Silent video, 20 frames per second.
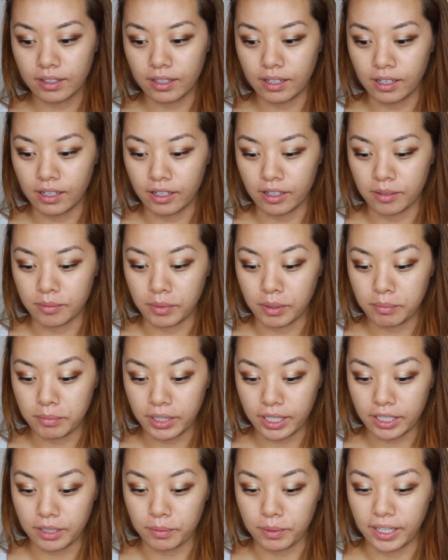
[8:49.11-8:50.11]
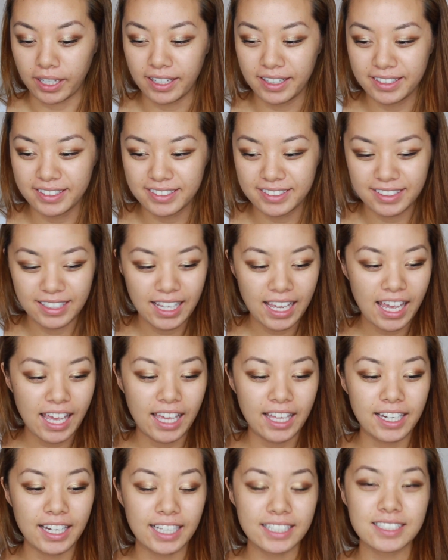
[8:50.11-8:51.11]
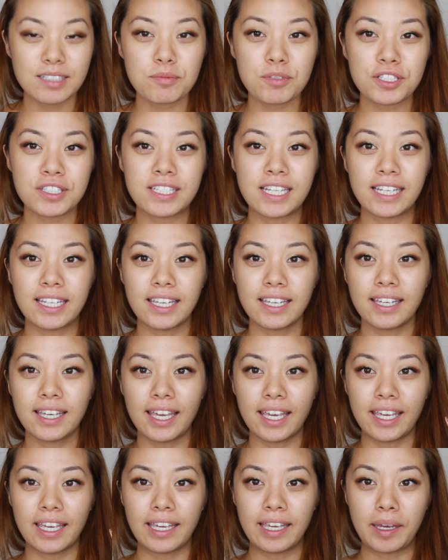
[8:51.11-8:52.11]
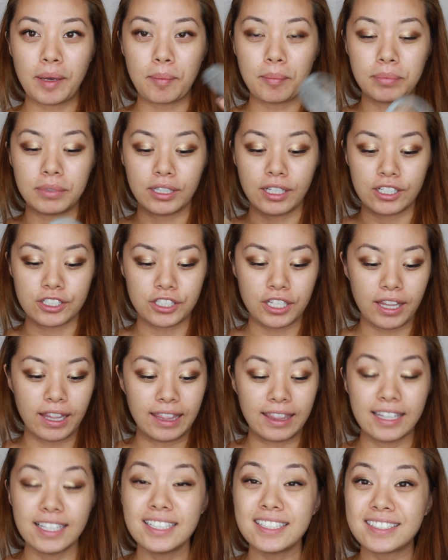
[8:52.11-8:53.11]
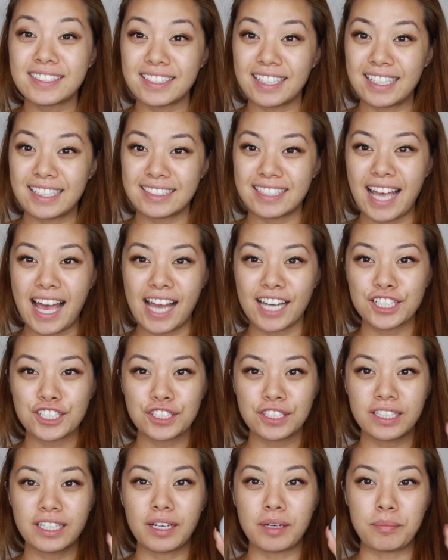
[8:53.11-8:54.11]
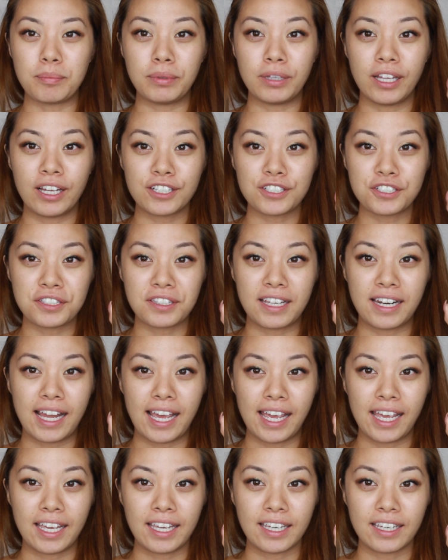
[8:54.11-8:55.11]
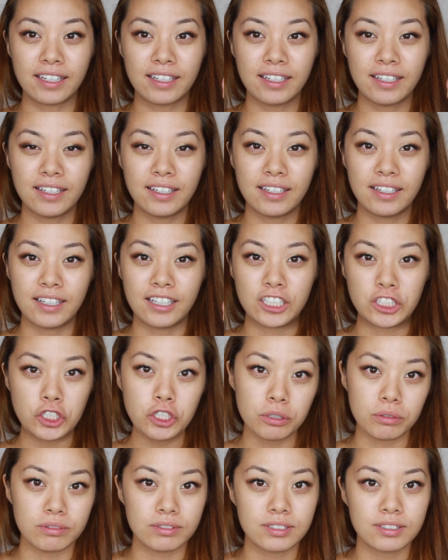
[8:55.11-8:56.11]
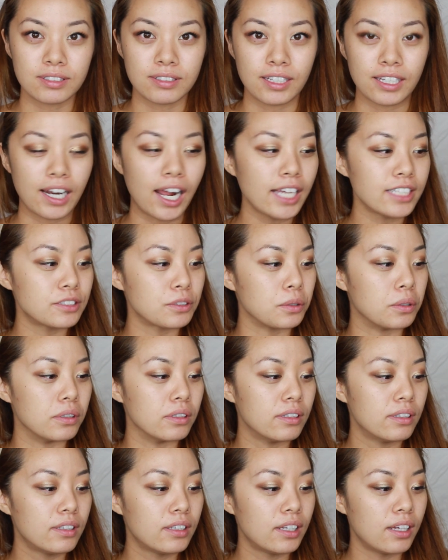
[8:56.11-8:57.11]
But anyways, next I'm just taking a blush. This is actually a blush that I used in high school.